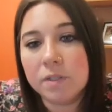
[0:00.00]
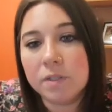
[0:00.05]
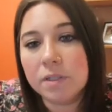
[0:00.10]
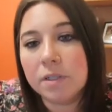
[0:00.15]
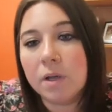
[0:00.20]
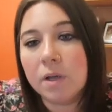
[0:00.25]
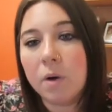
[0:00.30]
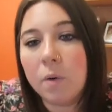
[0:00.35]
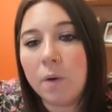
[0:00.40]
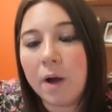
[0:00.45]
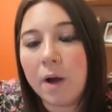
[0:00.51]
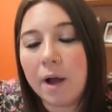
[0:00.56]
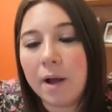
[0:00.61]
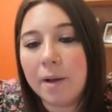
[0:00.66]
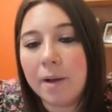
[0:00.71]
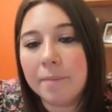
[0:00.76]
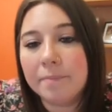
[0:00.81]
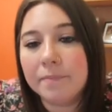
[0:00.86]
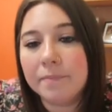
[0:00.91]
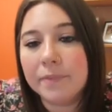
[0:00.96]
So
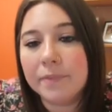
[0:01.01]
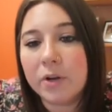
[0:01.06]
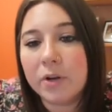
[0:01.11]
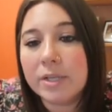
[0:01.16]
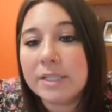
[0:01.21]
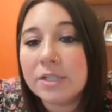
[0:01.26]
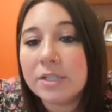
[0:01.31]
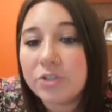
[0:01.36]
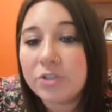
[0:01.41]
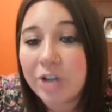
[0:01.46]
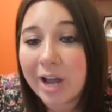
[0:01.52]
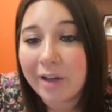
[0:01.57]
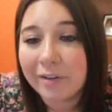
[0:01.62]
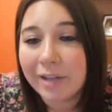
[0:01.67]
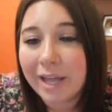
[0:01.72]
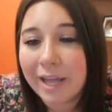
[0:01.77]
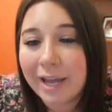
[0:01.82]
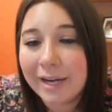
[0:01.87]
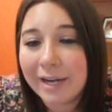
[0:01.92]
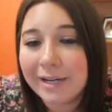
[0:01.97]
there is a
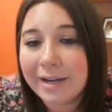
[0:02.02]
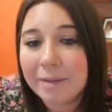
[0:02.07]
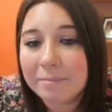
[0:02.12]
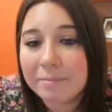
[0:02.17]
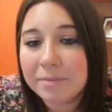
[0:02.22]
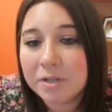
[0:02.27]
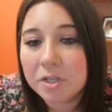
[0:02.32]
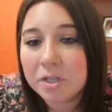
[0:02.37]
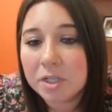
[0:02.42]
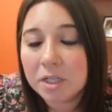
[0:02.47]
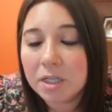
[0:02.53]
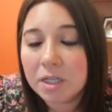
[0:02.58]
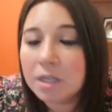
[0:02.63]
child line number,